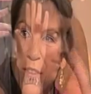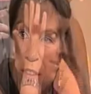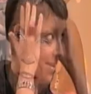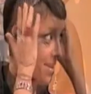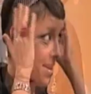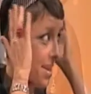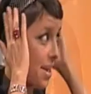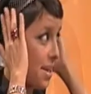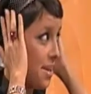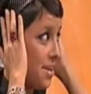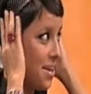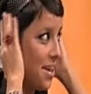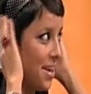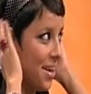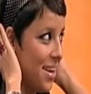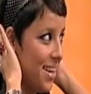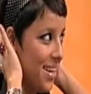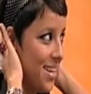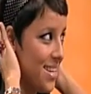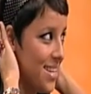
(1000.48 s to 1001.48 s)

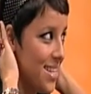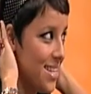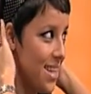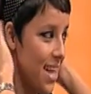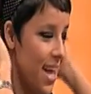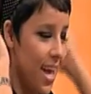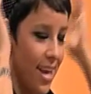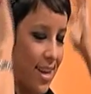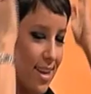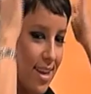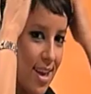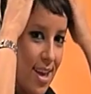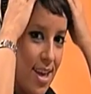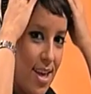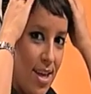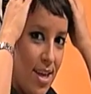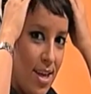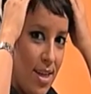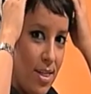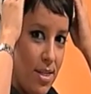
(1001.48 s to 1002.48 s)
Yeah. It's like
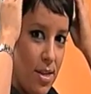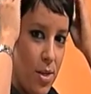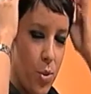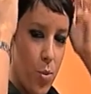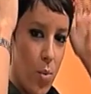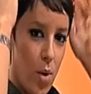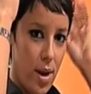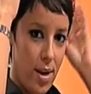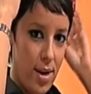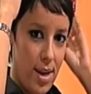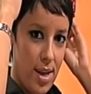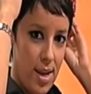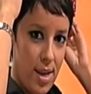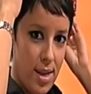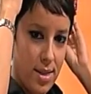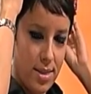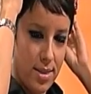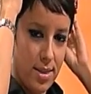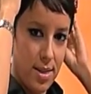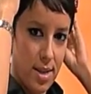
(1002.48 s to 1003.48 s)
this one
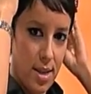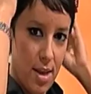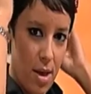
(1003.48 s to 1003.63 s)
is